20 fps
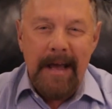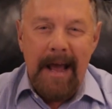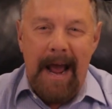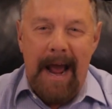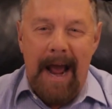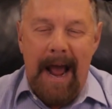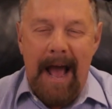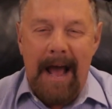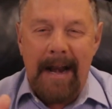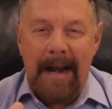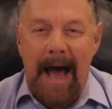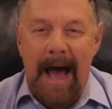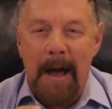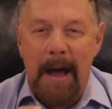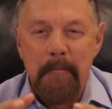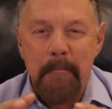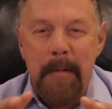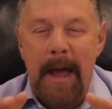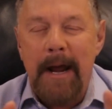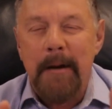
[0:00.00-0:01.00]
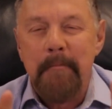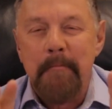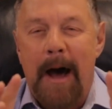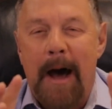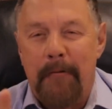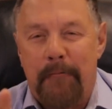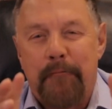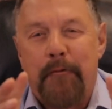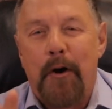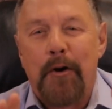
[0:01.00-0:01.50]
And I made
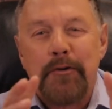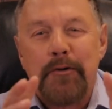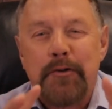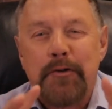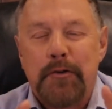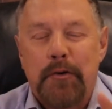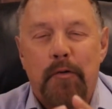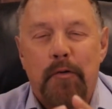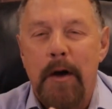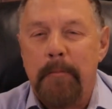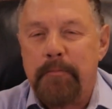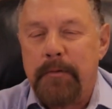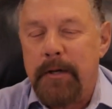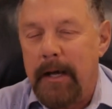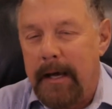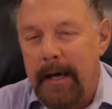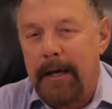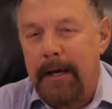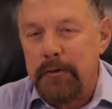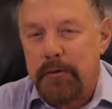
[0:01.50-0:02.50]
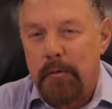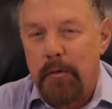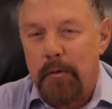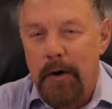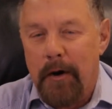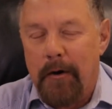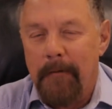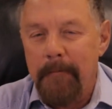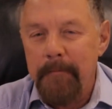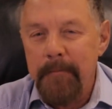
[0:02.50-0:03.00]
my first trip to
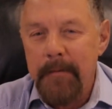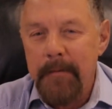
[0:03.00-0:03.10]
Israel.